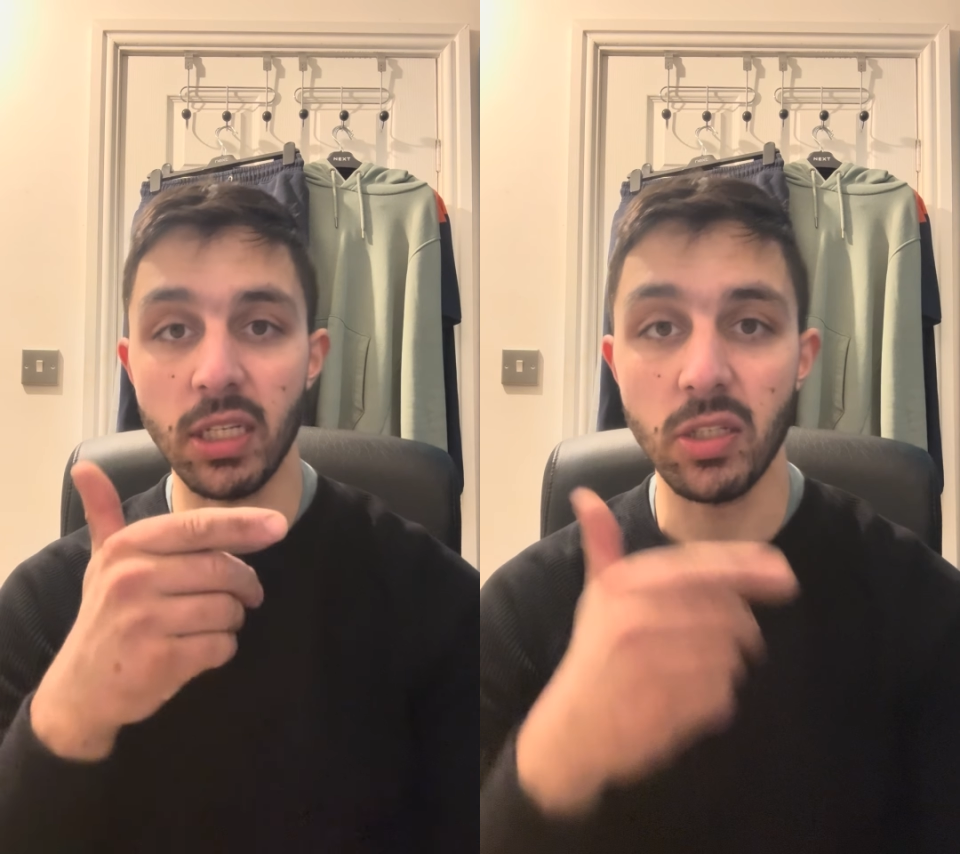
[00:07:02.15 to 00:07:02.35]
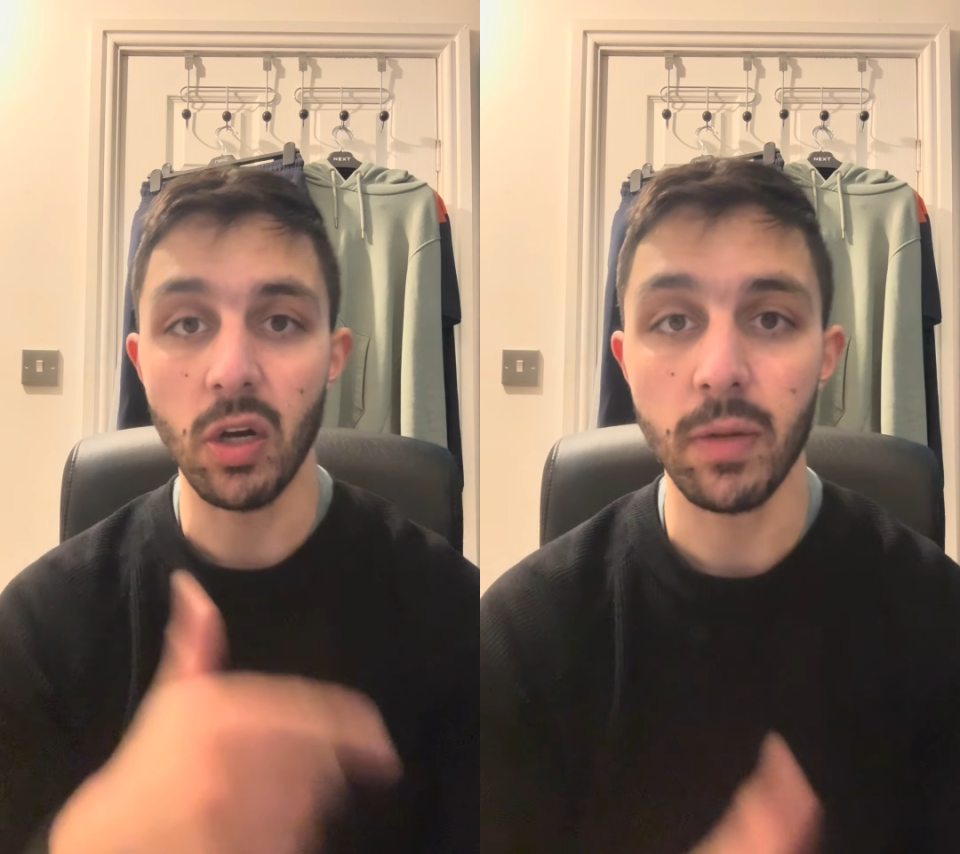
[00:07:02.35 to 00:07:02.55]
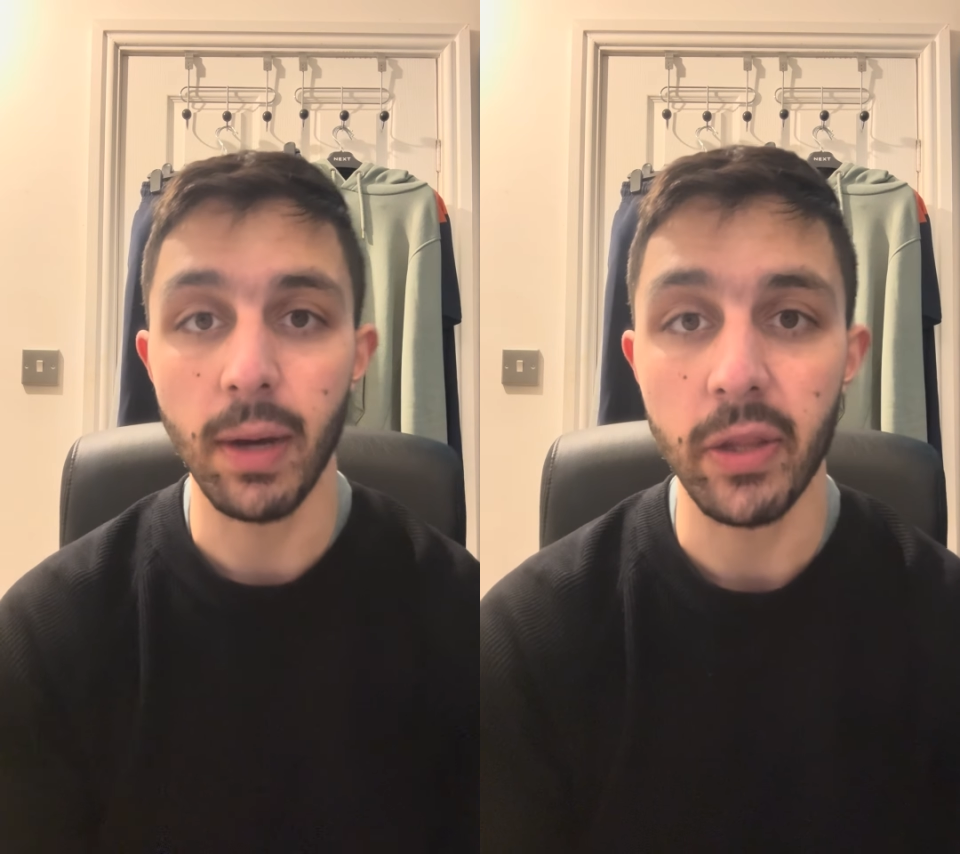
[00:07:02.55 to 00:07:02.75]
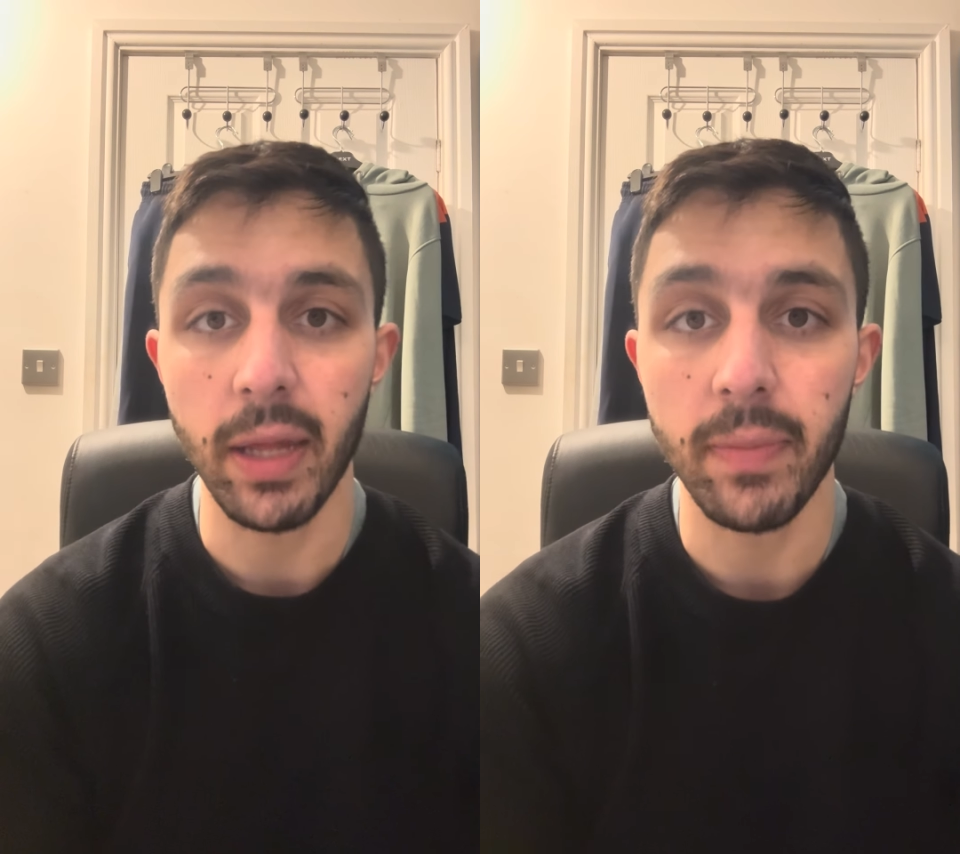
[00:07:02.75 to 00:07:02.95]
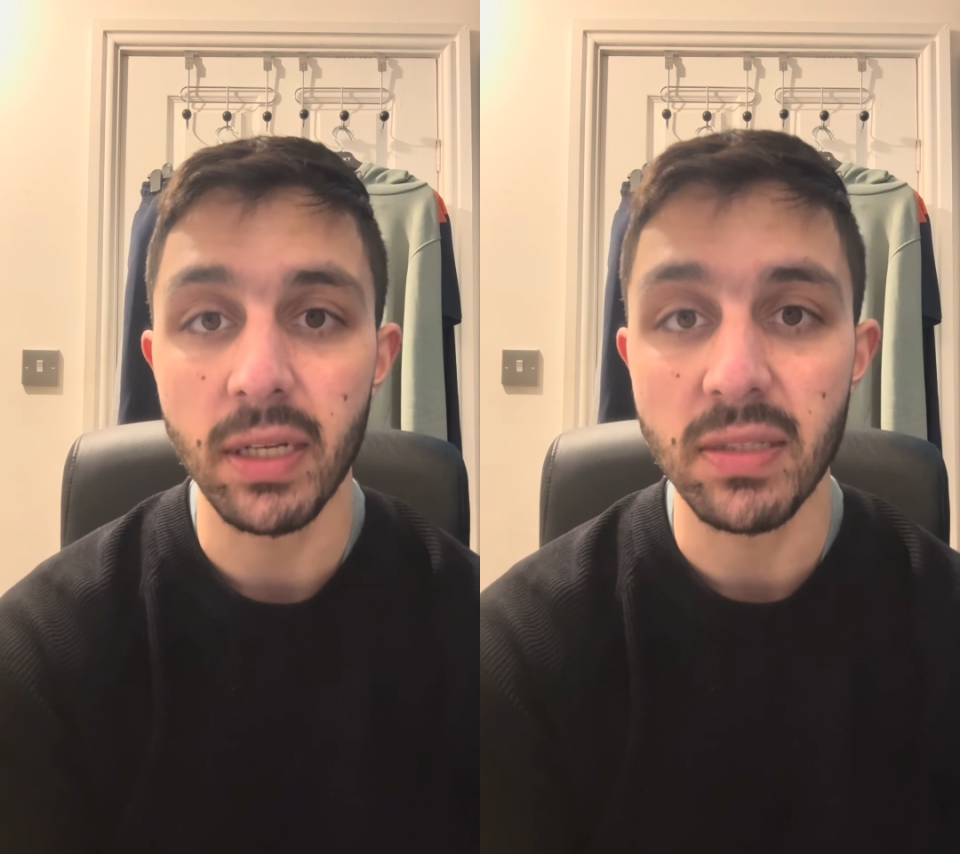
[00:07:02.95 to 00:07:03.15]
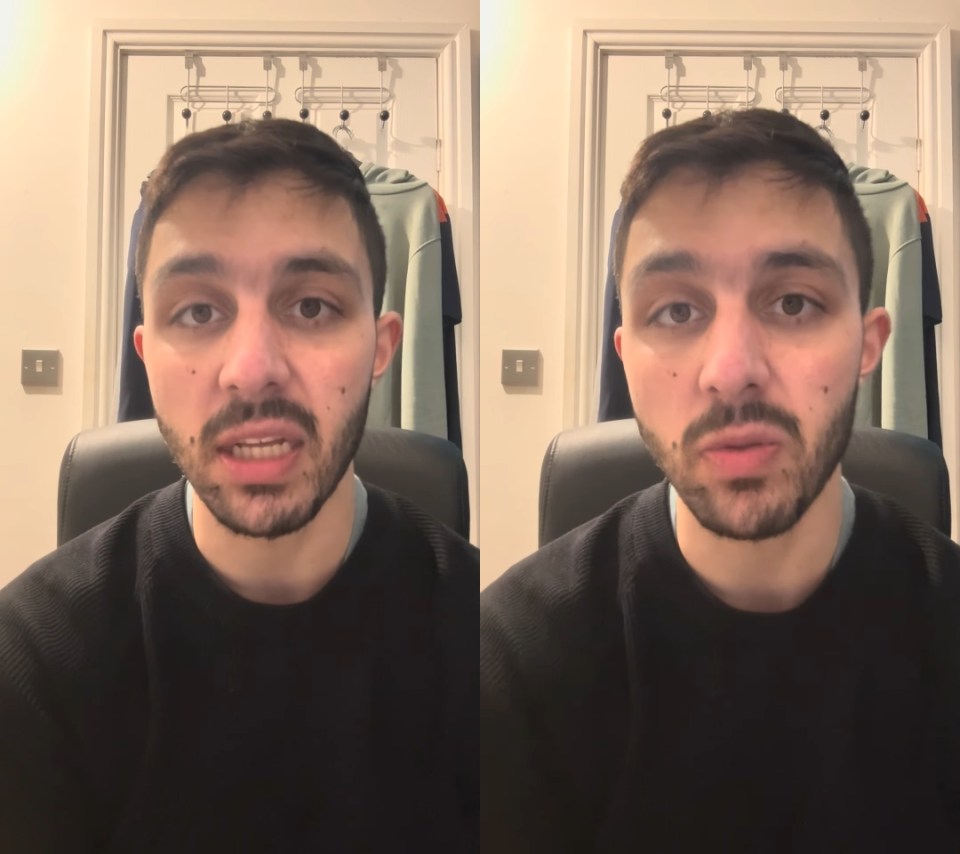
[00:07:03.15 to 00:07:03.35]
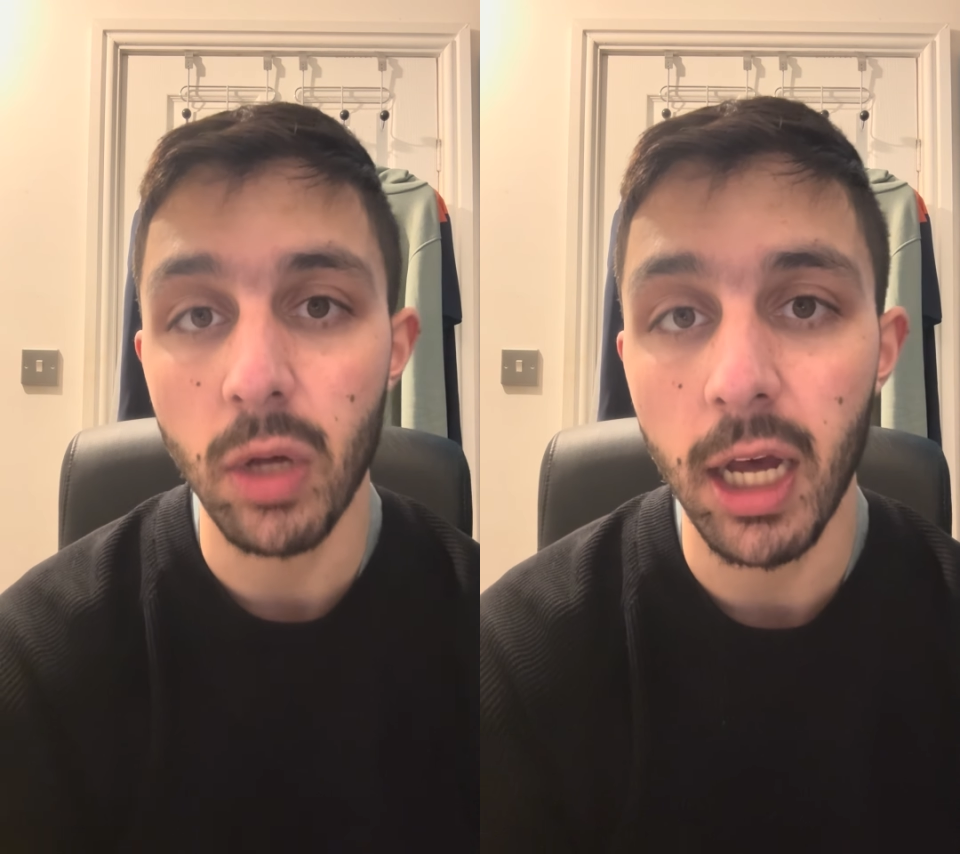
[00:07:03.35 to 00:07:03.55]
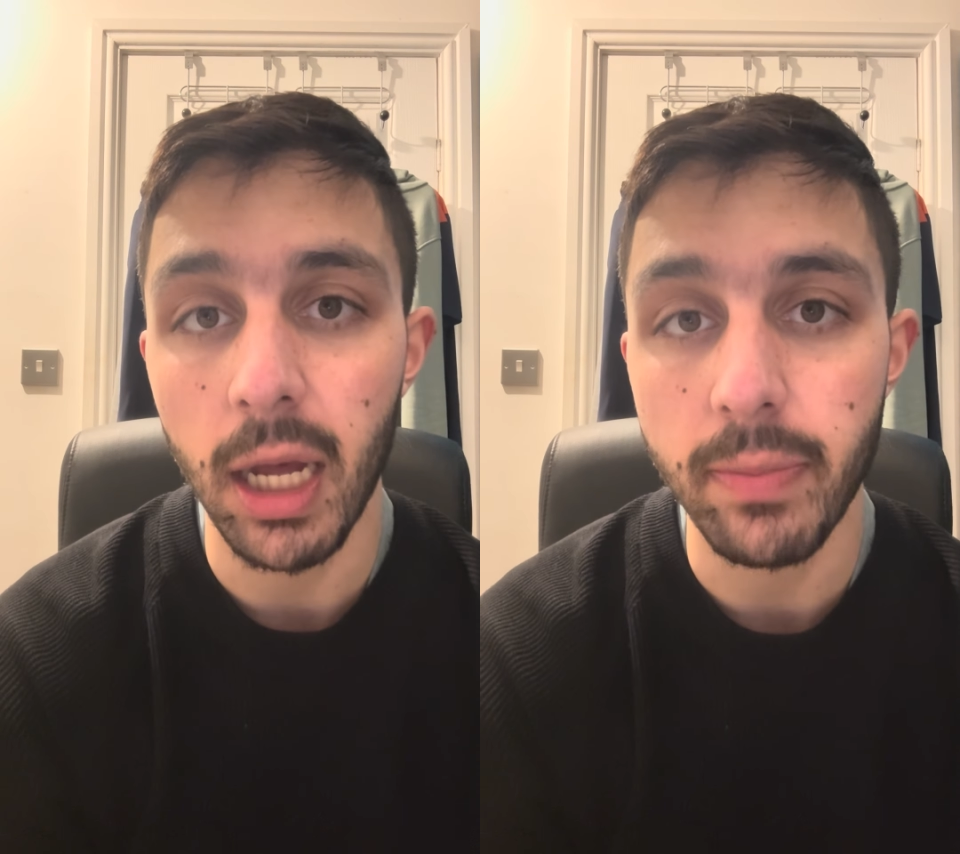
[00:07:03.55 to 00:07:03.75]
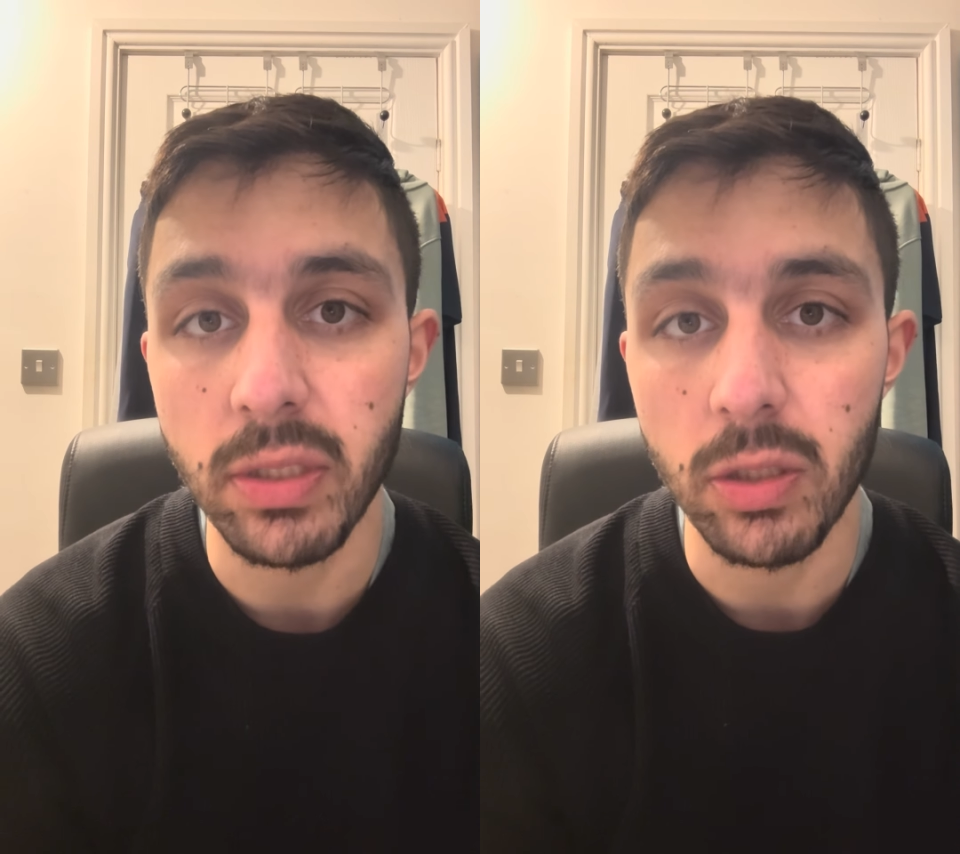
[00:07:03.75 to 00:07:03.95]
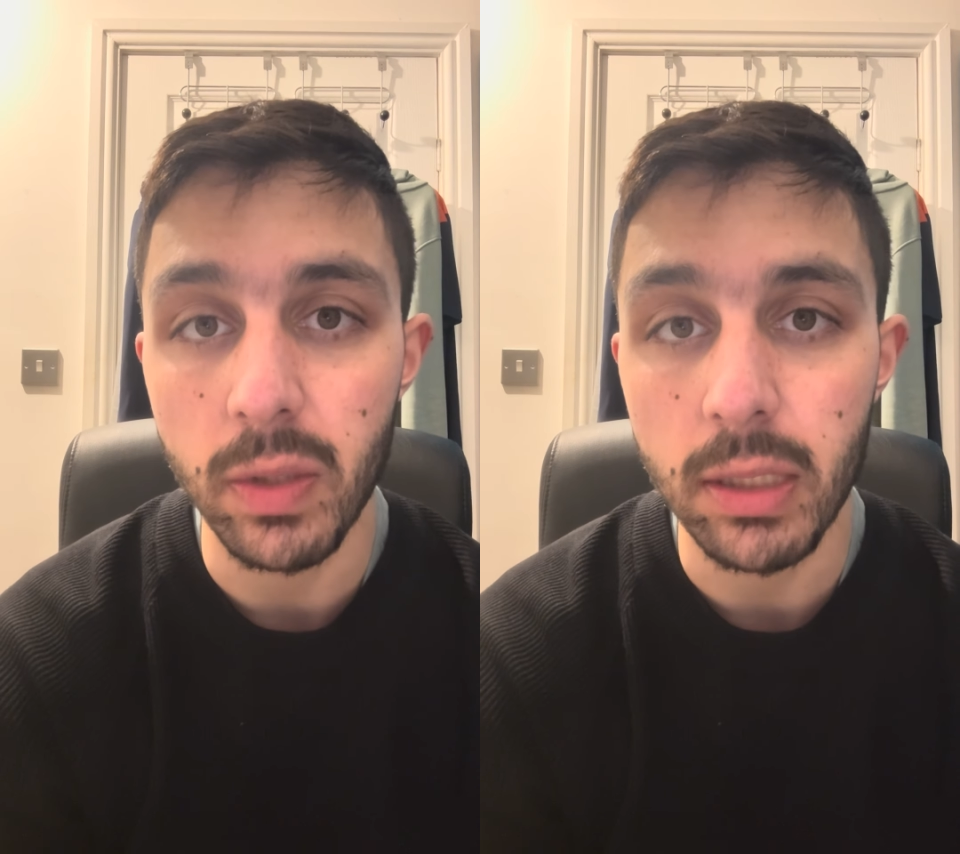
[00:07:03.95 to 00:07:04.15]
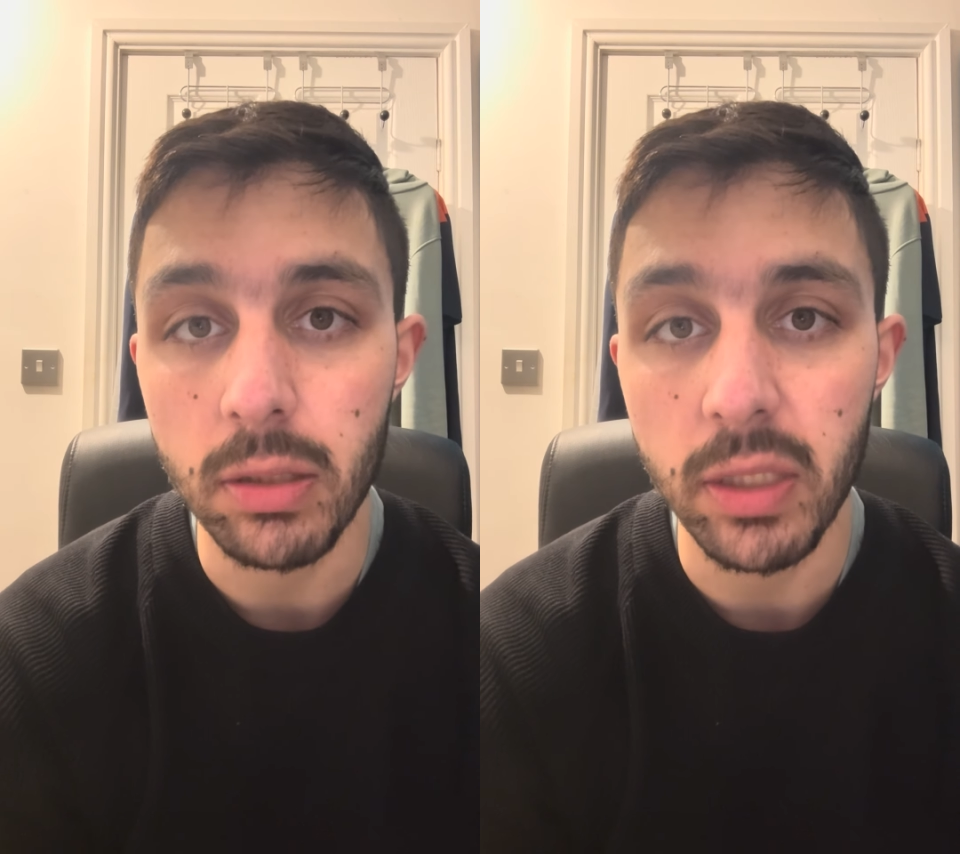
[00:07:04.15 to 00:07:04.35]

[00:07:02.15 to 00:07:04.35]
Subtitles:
to talk about that because that's what HAARP's are doing.